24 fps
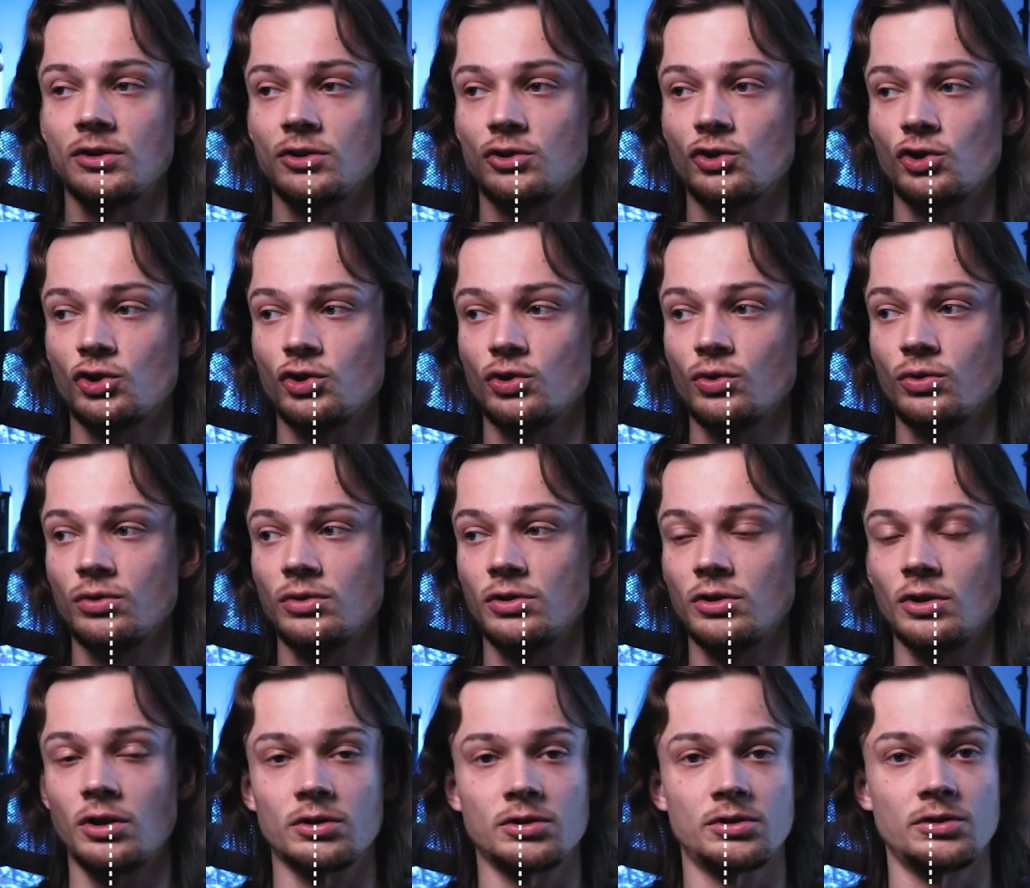It should
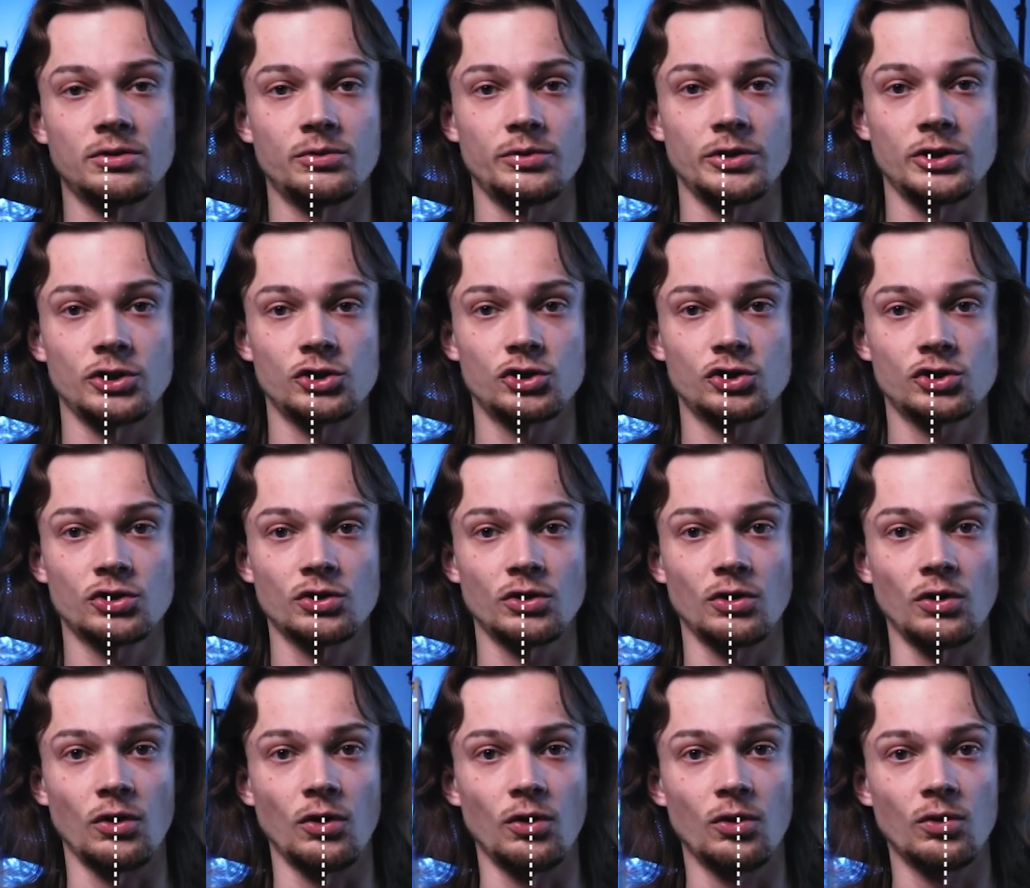not reach
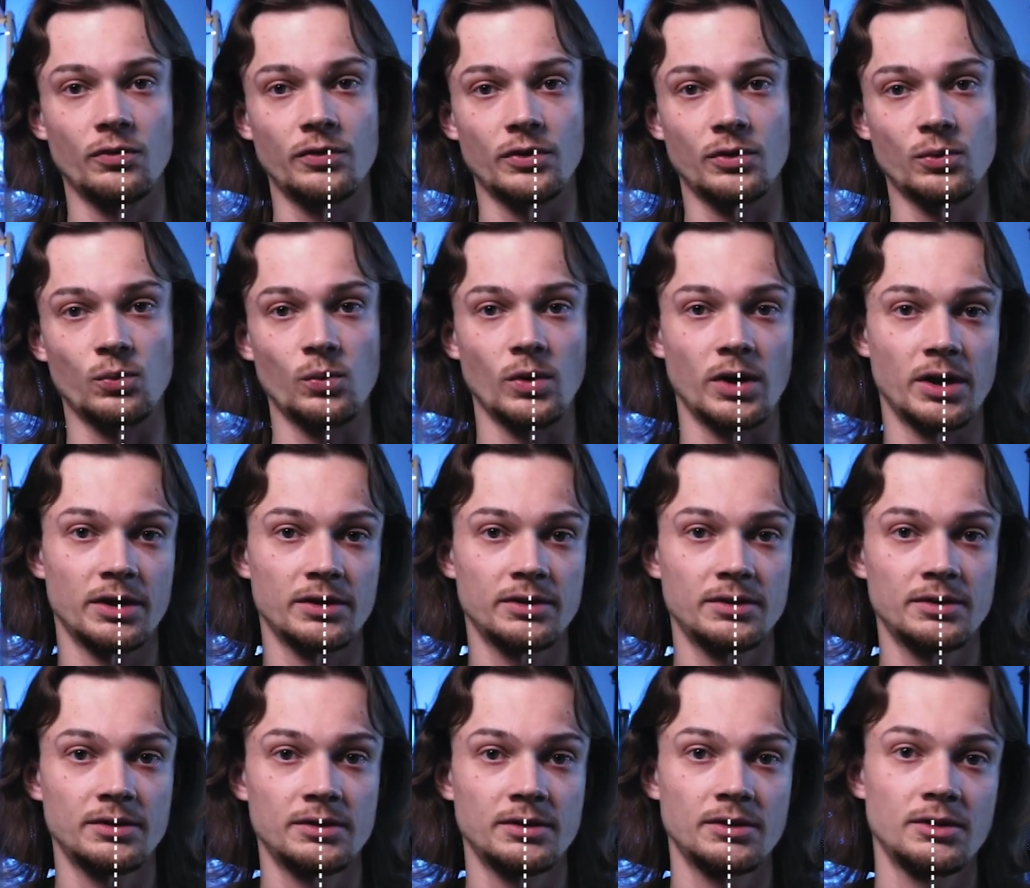over
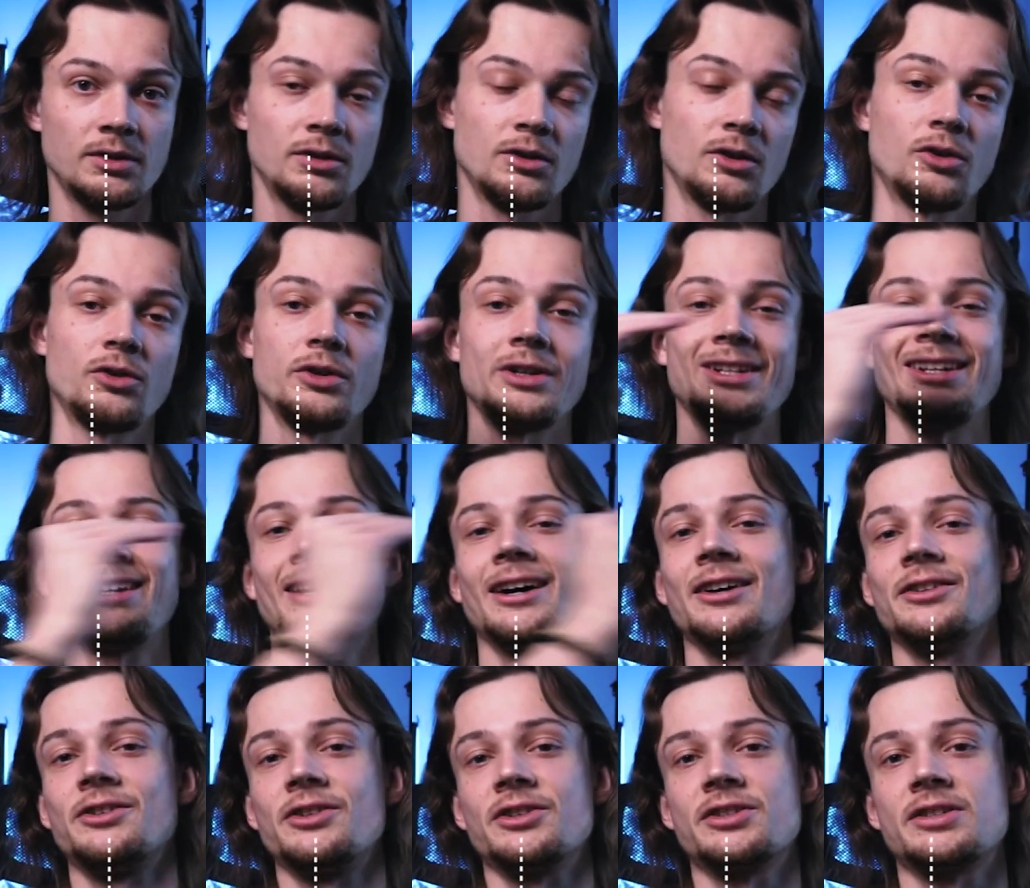one or the
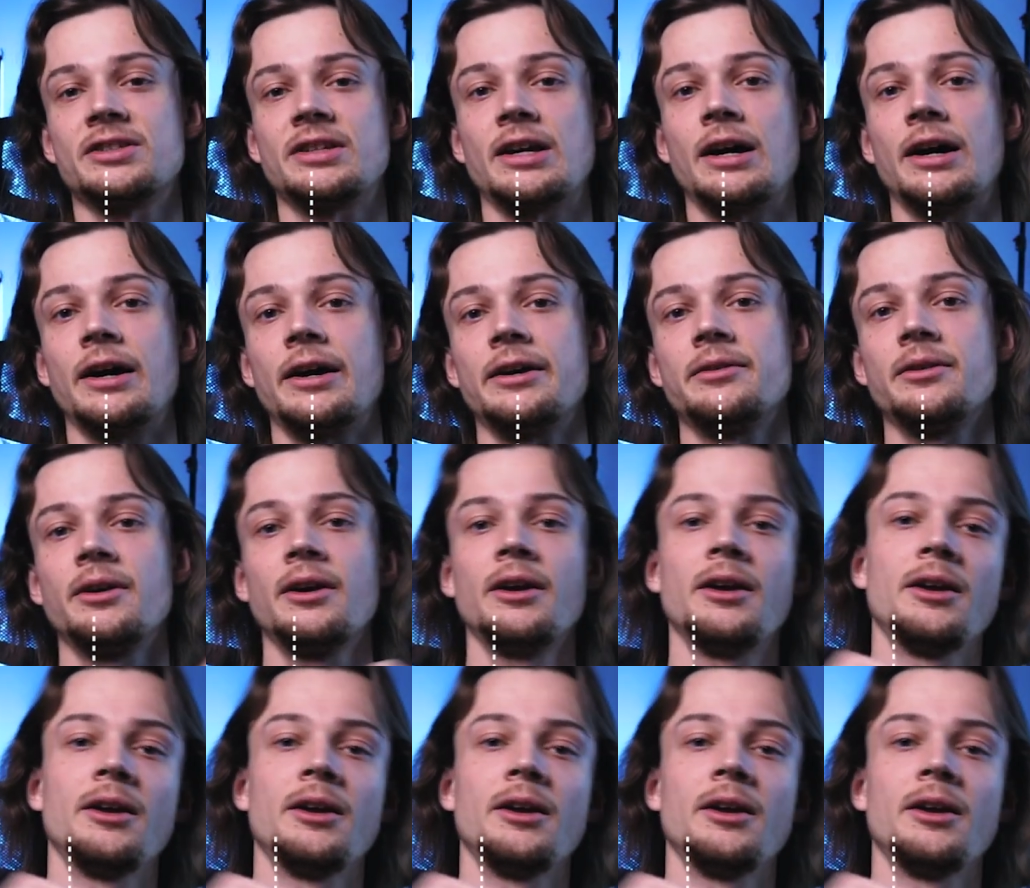other side.